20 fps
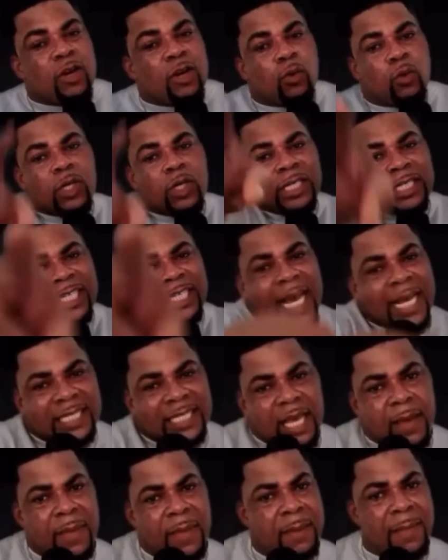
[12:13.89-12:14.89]
Won't you
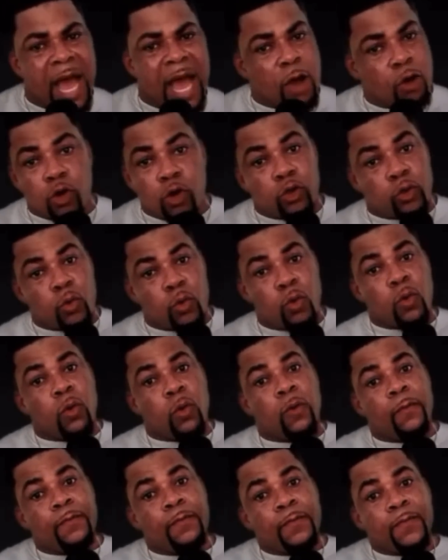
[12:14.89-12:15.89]
say me man go
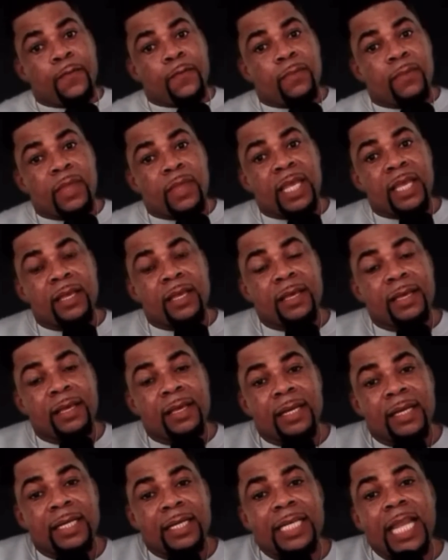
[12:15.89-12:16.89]
school
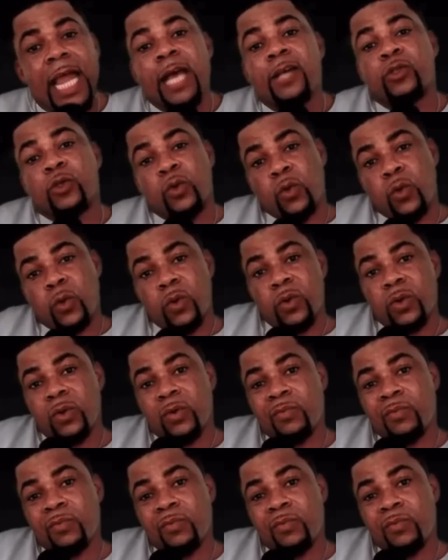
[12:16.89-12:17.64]
now so